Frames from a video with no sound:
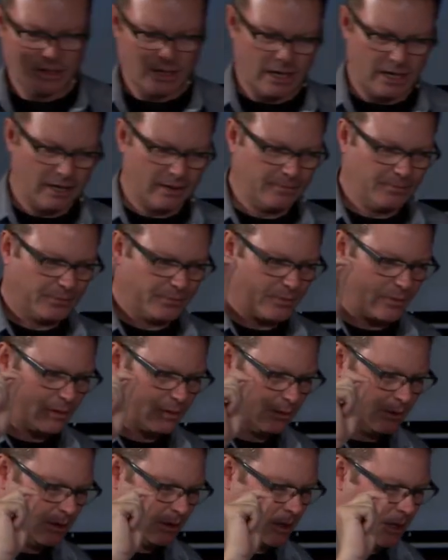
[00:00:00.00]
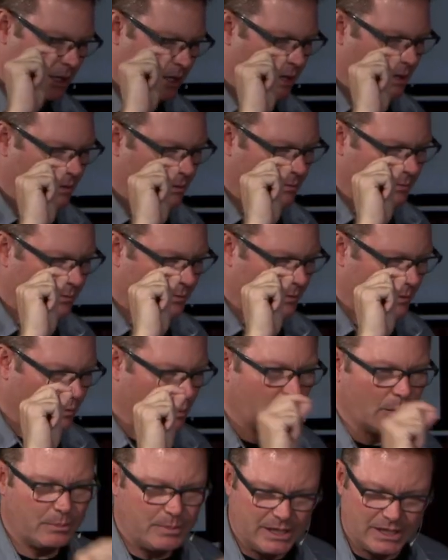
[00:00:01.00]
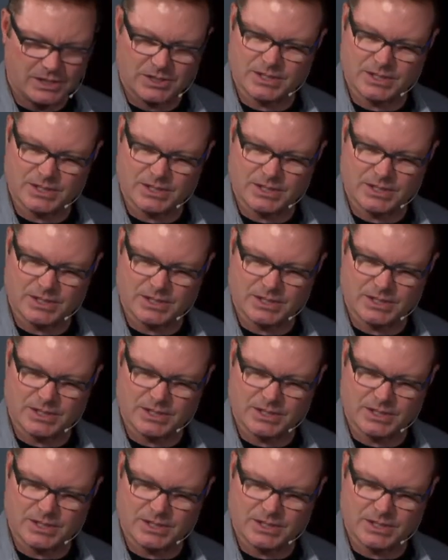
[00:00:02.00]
um, uh, we'll be